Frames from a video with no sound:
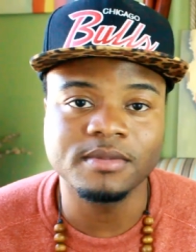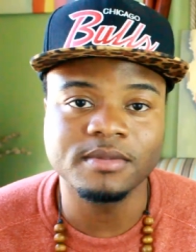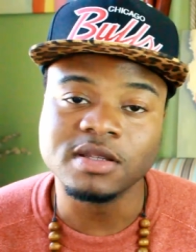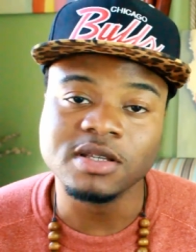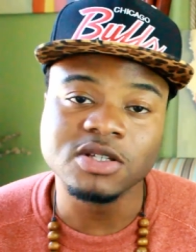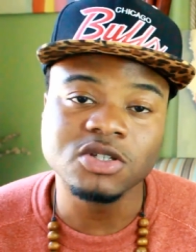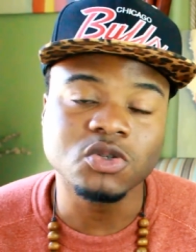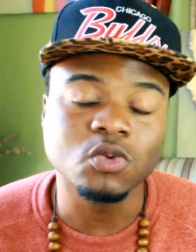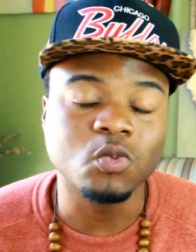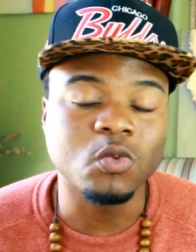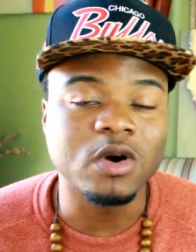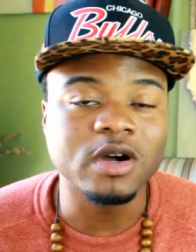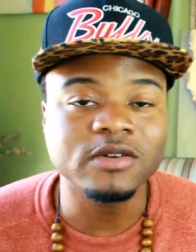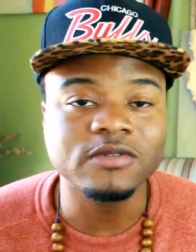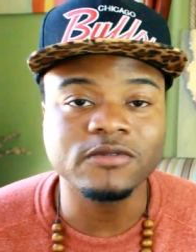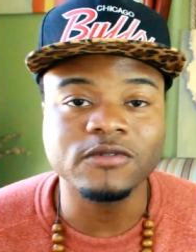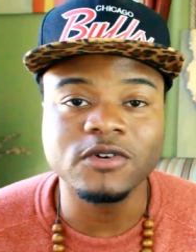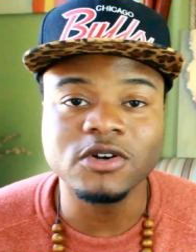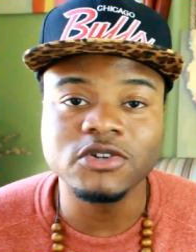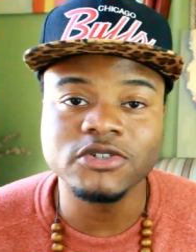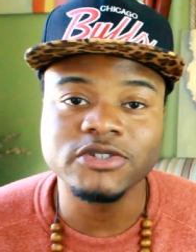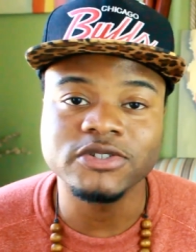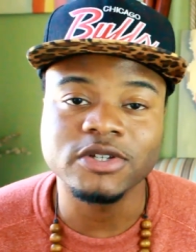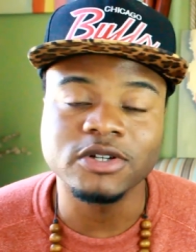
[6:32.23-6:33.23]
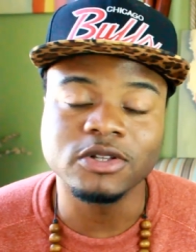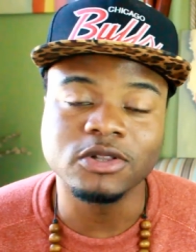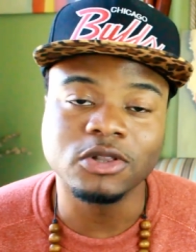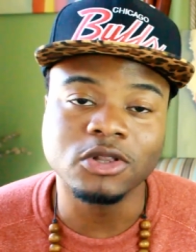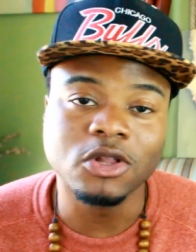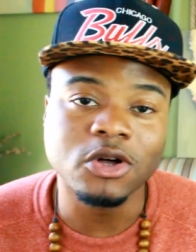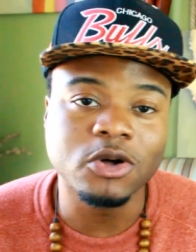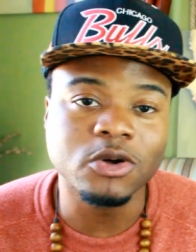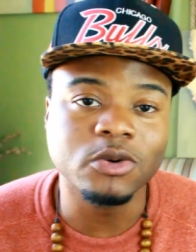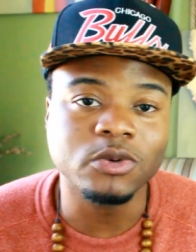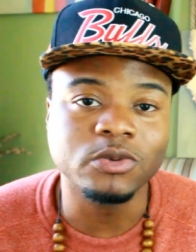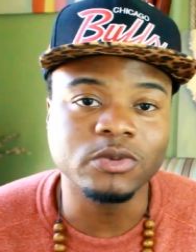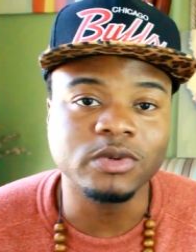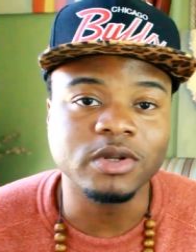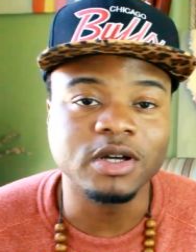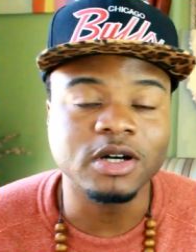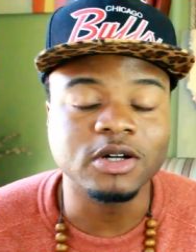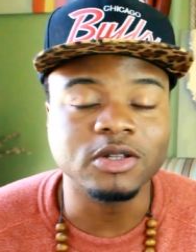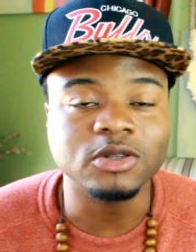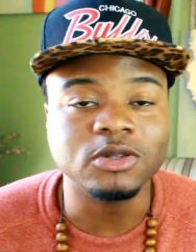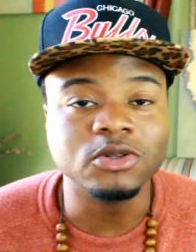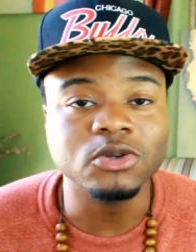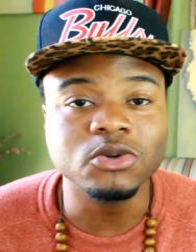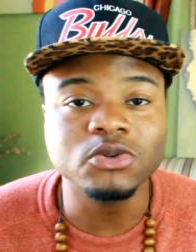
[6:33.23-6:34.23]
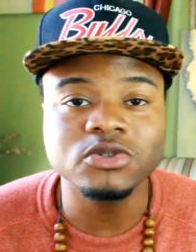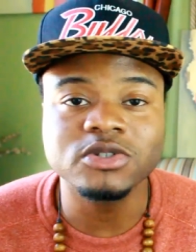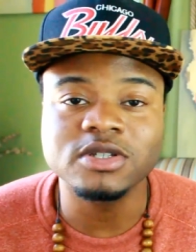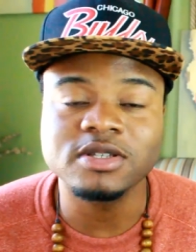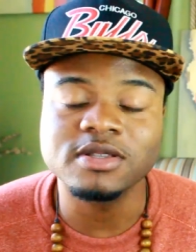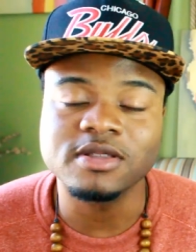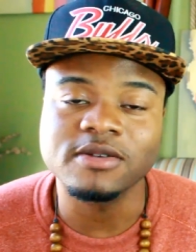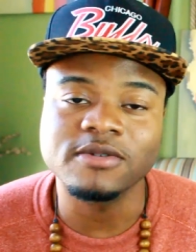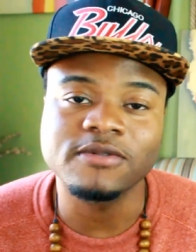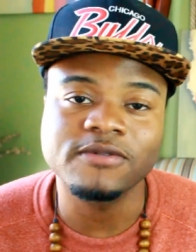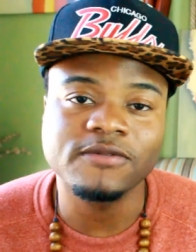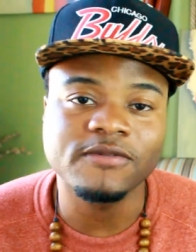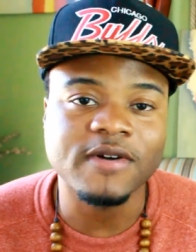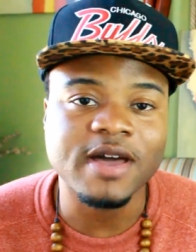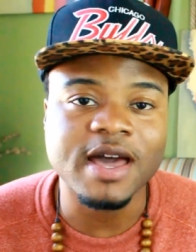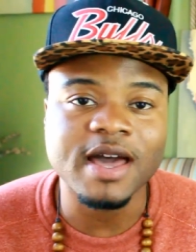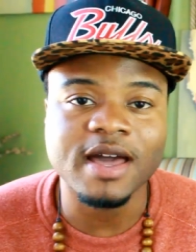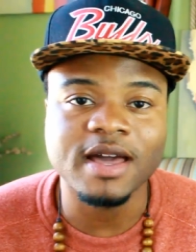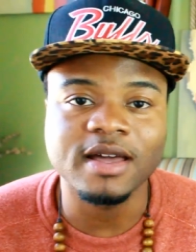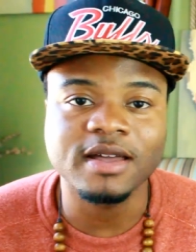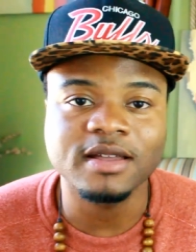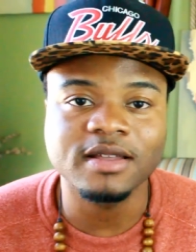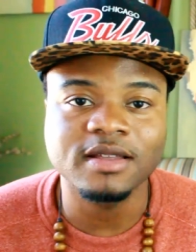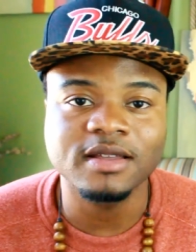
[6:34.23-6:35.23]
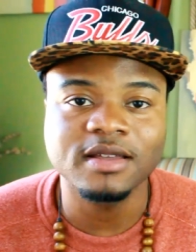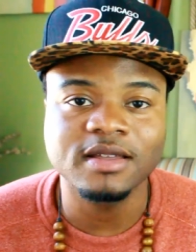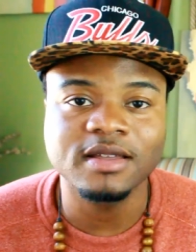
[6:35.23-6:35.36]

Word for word: This one verse alone alludes to the fact